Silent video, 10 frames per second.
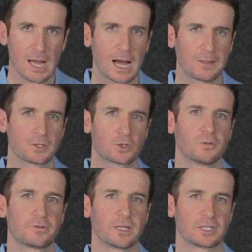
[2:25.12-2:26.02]
Other 2
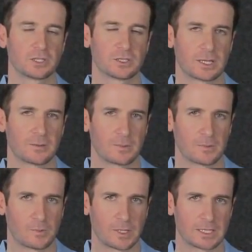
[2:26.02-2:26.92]
features that
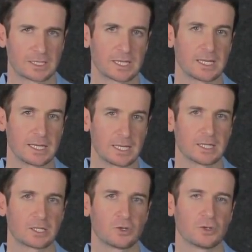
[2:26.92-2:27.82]
we see in
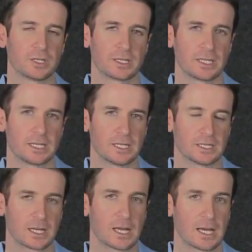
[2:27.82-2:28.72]
this unit
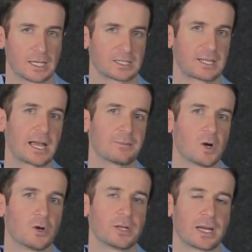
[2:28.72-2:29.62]
is a scan
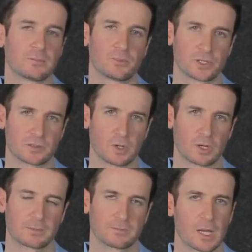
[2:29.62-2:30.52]
mode and prism
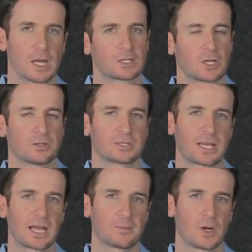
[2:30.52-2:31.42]
lock. So
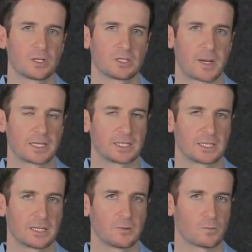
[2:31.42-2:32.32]
scan mode is
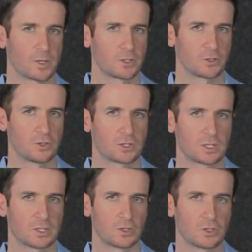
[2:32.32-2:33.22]
basically when you're
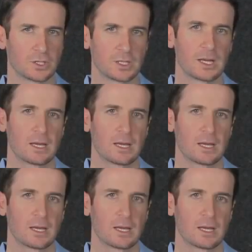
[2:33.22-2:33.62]
using the unit,